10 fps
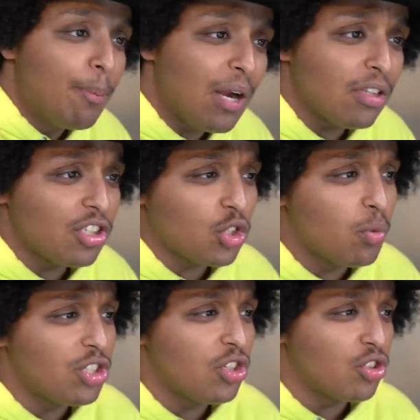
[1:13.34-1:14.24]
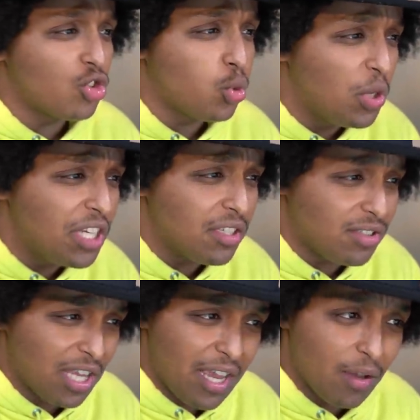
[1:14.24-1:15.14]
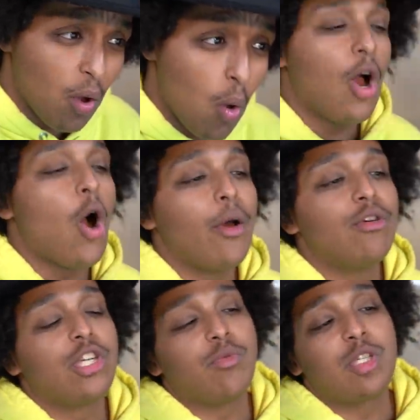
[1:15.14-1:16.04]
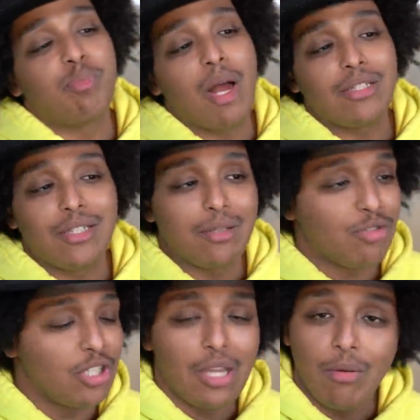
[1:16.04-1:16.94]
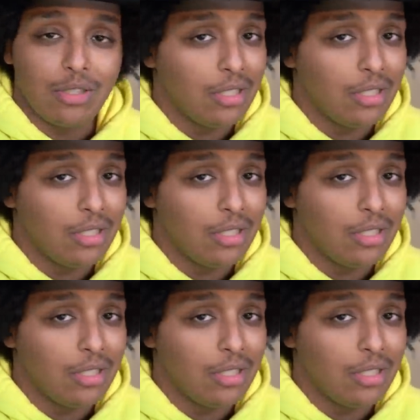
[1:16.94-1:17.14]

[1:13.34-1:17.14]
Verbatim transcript: He put out this original tweet saying, oh, it was in response to some that was